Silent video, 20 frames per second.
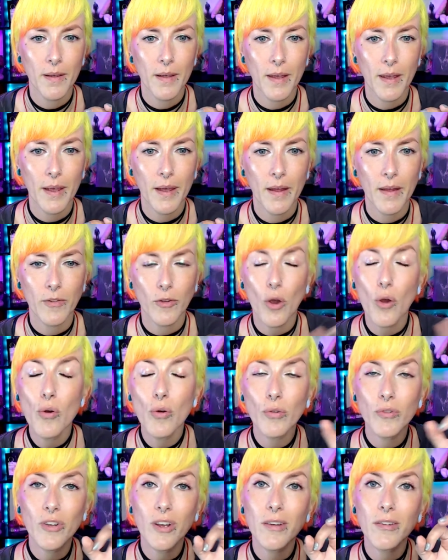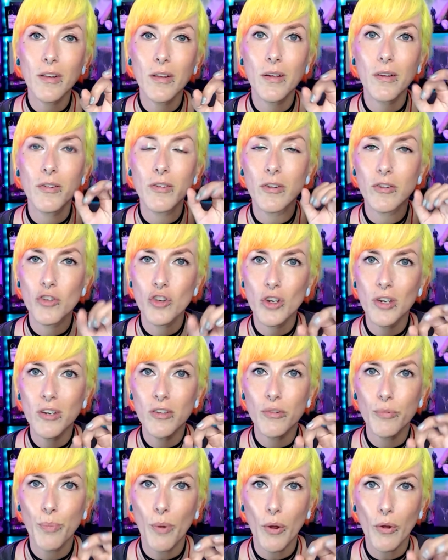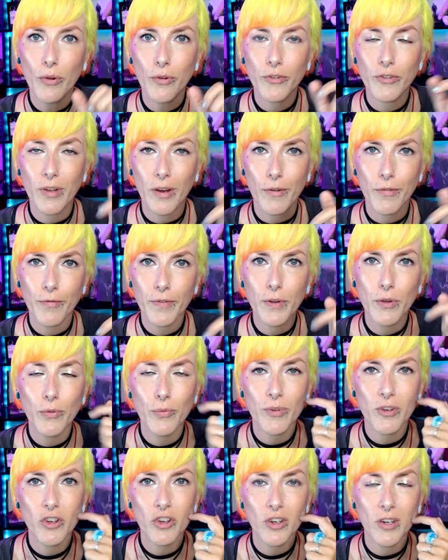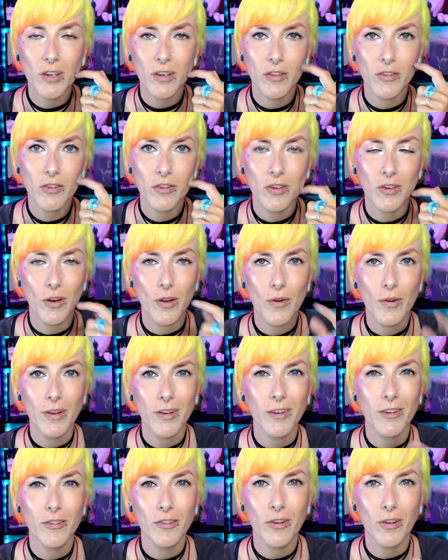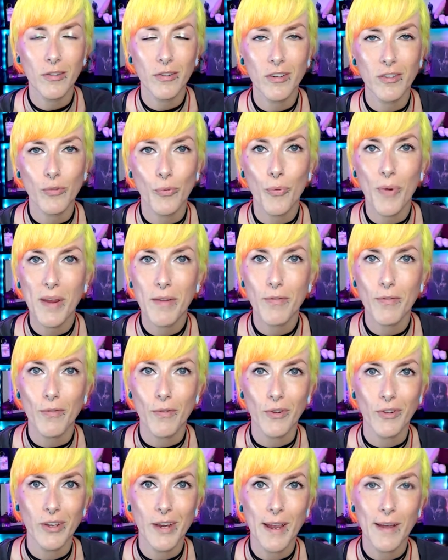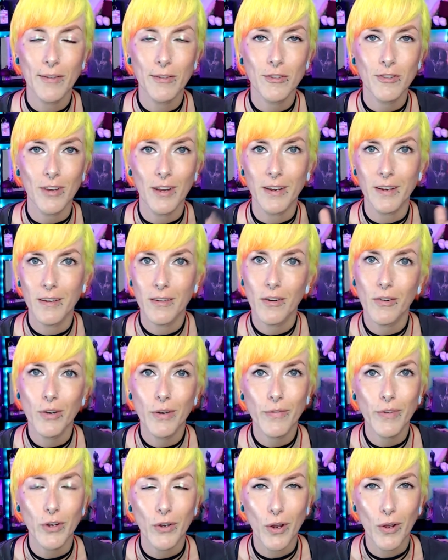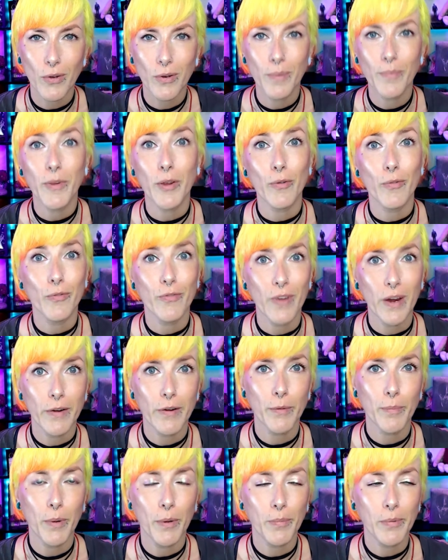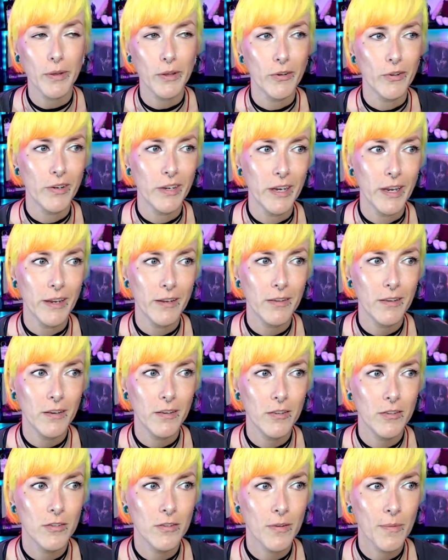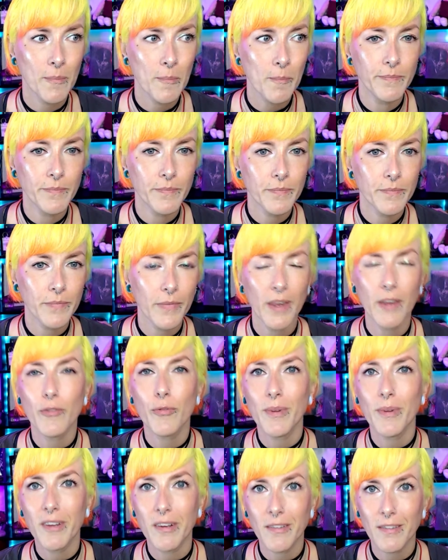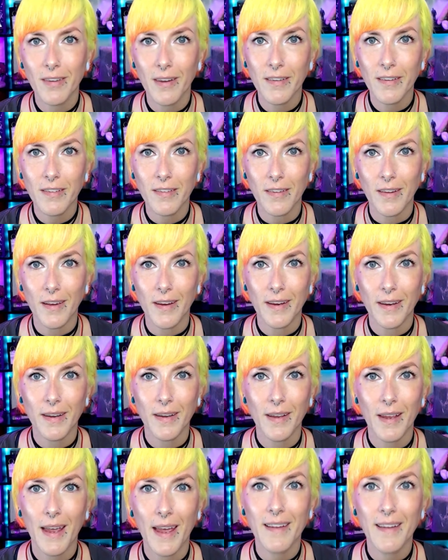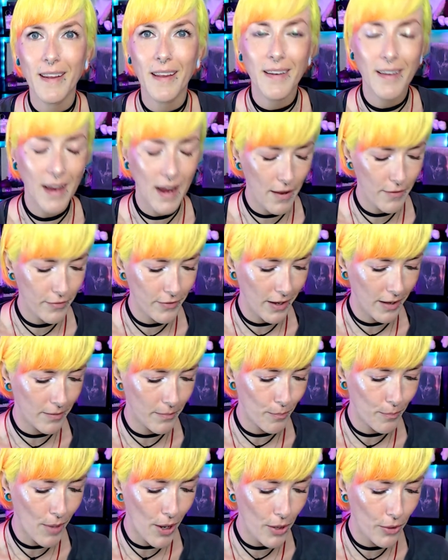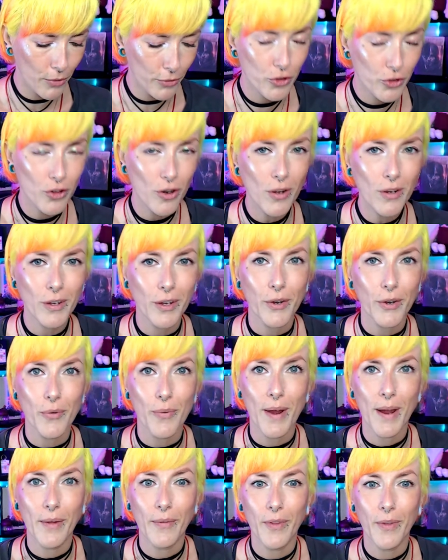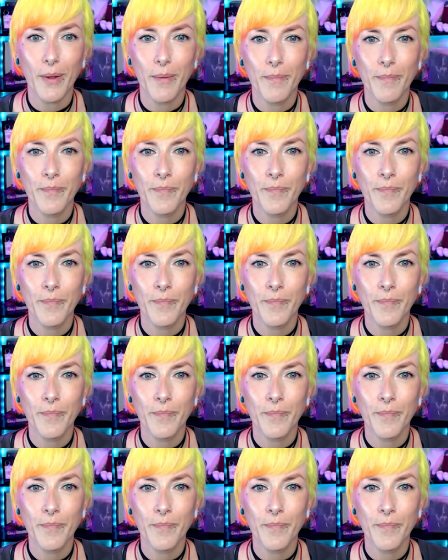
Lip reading: And, oh, they're the cheese balls, they're filled with cheese, you know, and it's got this wafer on the outside. I don't know if you know them, they were very popular in the 80s. That's what they taste like. And then they have that mild chocolate around them.